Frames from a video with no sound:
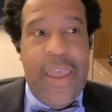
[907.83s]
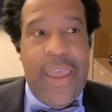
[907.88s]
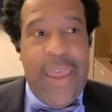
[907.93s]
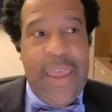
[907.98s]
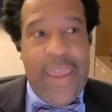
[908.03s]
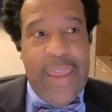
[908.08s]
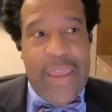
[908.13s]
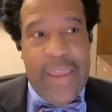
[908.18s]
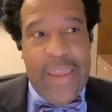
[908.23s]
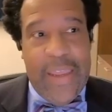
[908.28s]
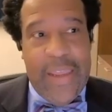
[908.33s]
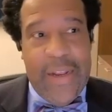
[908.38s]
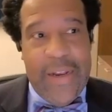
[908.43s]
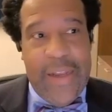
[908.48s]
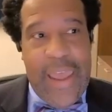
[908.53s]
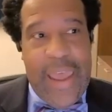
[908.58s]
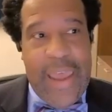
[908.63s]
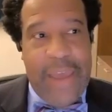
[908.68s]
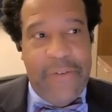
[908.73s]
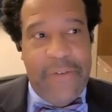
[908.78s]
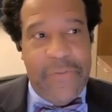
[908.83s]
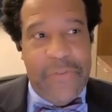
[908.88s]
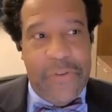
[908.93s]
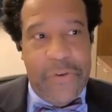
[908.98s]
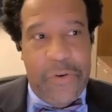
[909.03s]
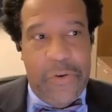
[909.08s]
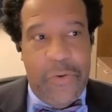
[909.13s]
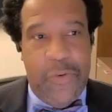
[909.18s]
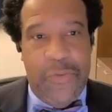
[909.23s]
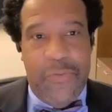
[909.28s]
And
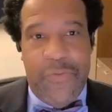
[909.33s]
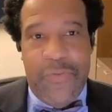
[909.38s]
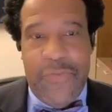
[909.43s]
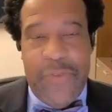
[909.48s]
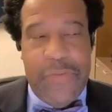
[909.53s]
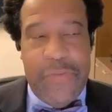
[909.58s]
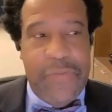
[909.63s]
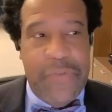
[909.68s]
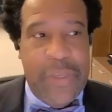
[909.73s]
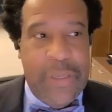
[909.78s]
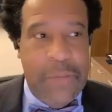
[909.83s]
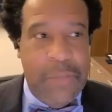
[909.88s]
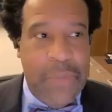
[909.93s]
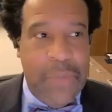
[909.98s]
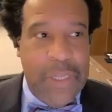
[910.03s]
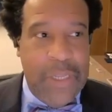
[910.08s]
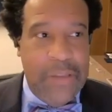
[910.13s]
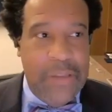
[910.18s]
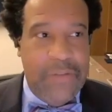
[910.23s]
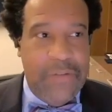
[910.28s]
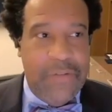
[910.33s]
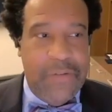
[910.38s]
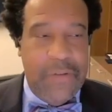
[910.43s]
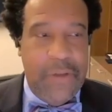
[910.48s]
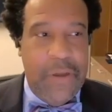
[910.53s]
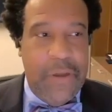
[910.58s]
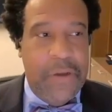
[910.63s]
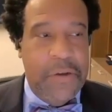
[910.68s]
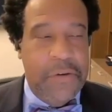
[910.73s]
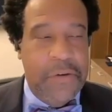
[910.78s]
after 15 minutes
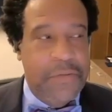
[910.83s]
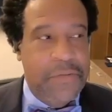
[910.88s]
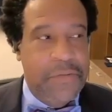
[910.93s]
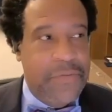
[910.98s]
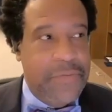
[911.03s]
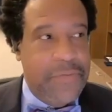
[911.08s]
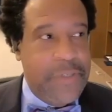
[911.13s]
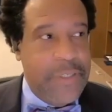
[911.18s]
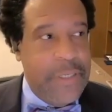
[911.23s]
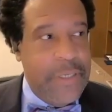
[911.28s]
of